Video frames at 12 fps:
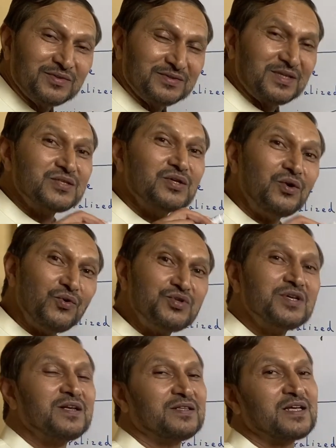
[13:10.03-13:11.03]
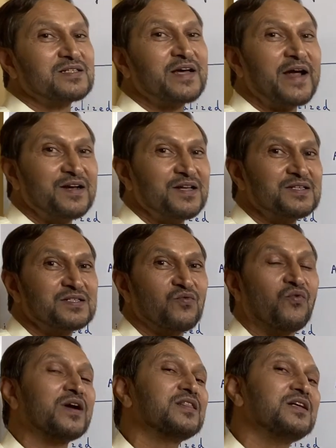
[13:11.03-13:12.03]
the solution, the scientists,
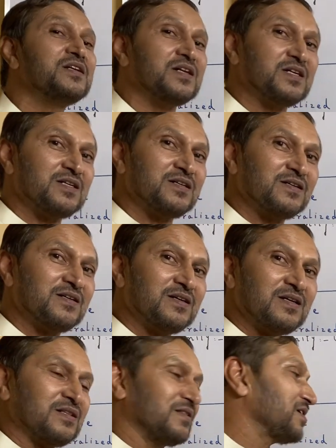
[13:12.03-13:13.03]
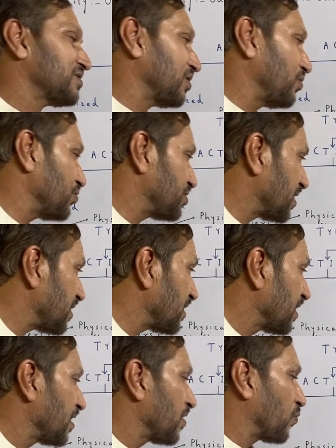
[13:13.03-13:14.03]
what they did? The solution
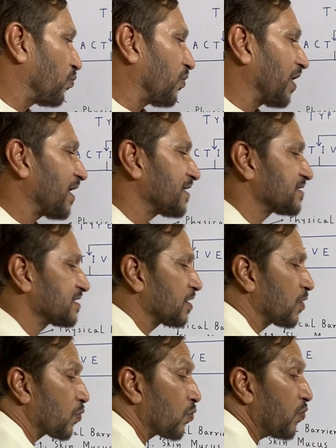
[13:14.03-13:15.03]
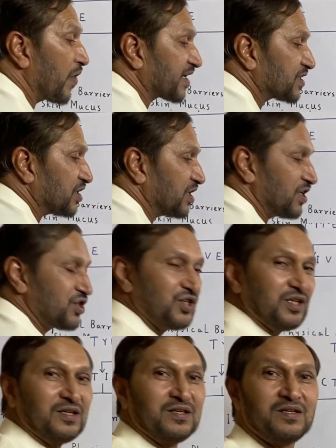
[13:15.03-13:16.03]
was vaccination.
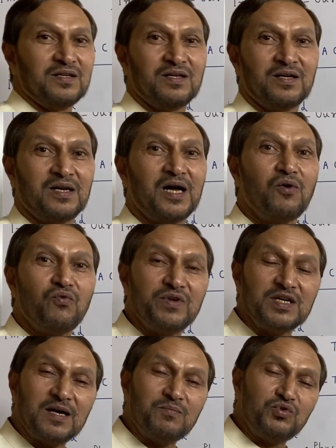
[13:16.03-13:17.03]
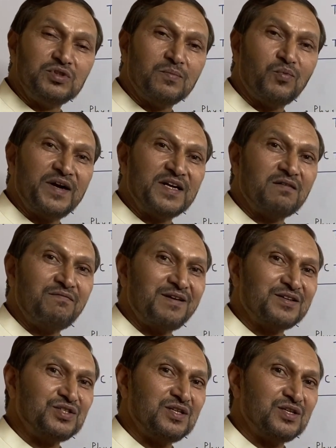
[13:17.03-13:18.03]
Now we come to the point of
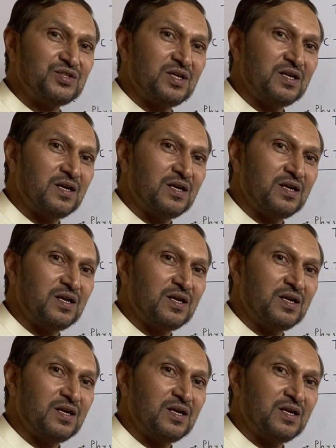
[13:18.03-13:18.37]
vaccination.